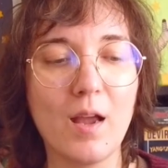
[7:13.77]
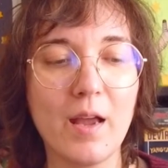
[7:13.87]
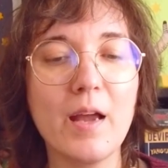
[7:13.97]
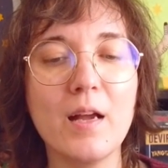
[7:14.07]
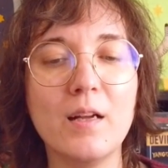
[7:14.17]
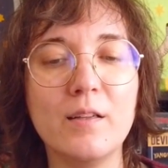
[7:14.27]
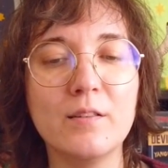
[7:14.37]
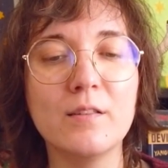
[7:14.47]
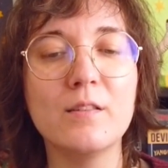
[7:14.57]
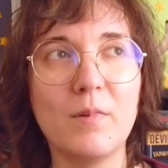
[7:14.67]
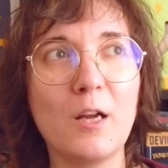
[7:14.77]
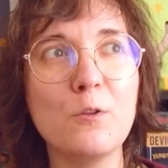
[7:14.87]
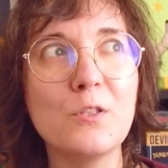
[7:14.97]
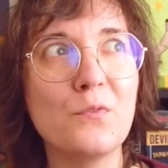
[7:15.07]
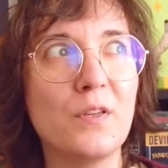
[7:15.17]
and I
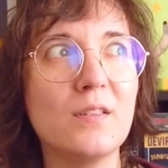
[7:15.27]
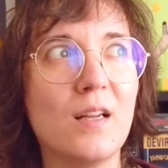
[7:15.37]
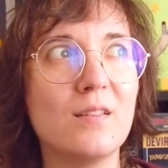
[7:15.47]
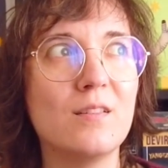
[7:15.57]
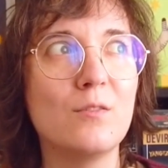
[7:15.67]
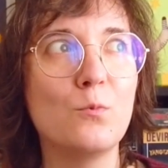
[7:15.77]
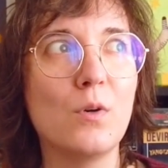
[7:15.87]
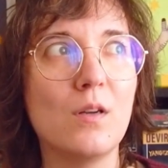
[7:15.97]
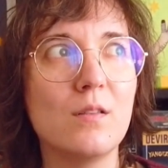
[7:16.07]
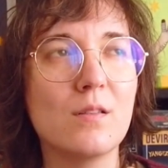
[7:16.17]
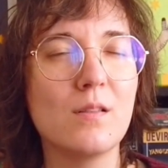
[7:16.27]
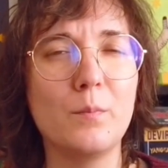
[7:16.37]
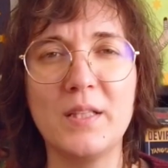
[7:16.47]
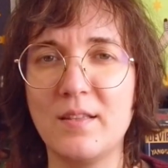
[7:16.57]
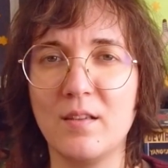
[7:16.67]
always felt that was a
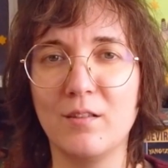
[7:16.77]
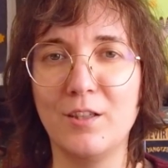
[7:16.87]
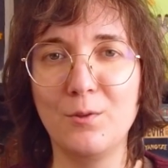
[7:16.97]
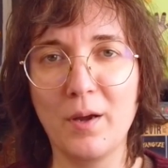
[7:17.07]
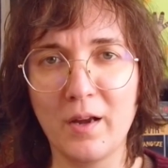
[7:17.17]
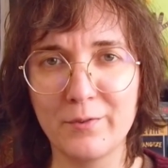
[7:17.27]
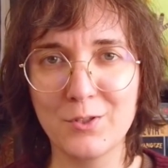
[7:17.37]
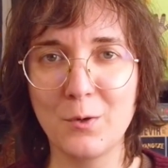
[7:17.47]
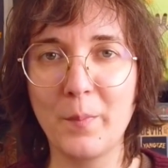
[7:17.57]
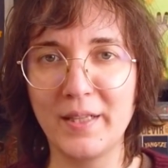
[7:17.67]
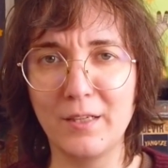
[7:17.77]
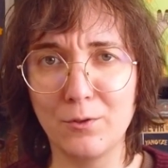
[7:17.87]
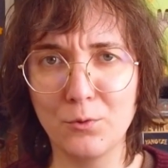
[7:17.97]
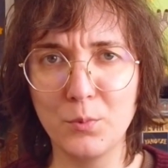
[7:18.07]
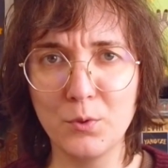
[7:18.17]
bit silly to have so many
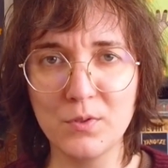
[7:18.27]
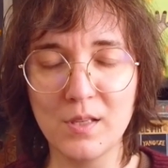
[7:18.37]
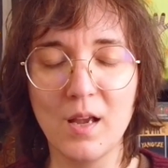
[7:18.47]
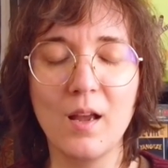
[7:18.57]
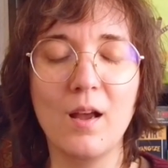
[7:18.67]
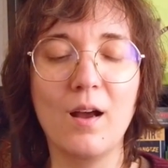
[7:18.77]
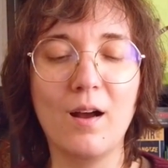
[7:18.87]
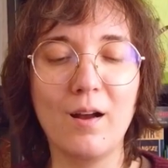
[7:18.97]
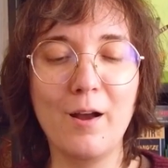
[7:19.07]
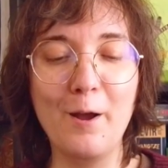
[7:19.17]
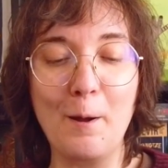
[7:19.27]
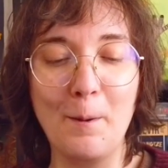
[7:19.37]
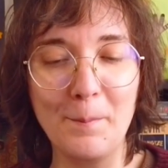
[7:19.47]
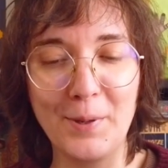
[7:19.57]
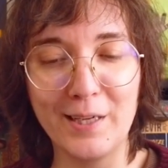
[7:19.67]
notebooks.
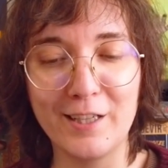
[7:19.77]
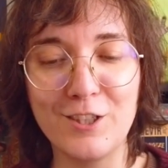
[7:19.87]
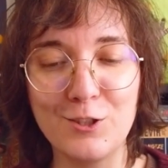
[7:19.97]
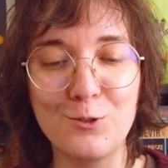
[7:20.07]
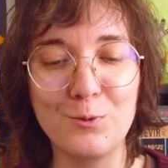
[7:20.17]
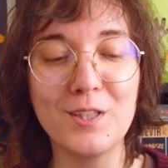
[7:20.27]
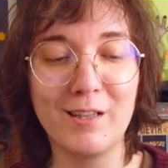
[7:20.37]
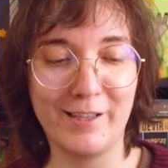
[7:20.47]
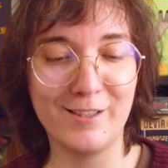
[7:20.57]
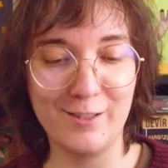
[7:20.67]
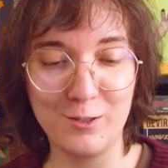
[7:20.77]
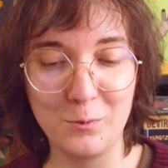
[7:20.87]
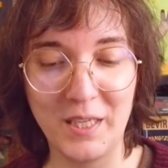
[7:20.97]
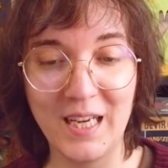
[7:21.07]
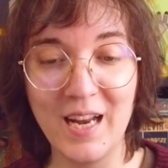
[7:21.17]
But I just realized this
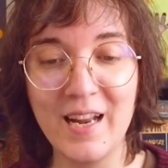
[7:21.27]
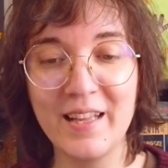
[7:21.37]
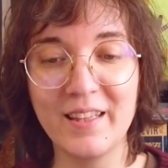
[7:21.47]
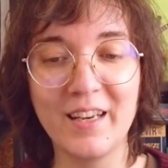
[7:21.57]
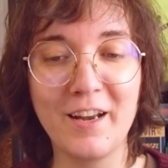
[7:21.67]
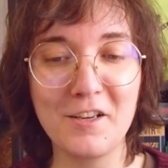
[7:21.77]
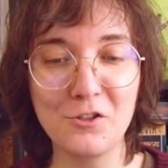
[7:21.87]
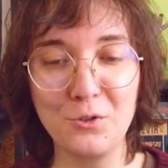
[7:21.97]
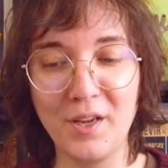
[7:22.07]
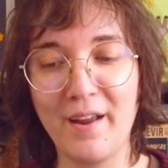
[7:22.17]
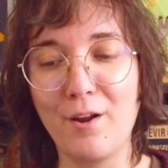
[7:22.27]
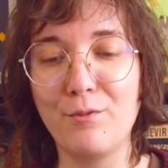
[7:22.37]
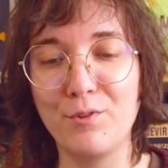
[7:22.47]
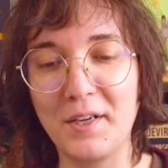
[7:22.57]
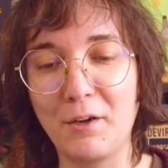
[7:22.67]
week that I actually
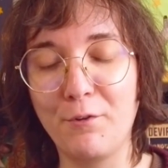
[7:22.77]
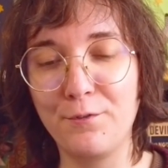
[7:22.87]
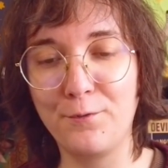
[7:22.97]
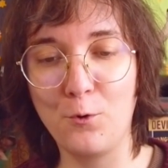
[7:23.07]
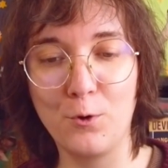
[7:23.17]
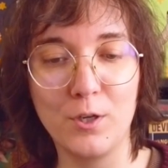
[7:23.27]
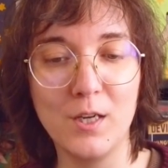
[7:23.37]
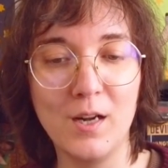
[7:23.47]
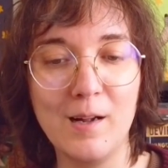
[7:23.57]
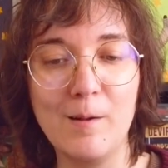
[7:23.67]
have like 4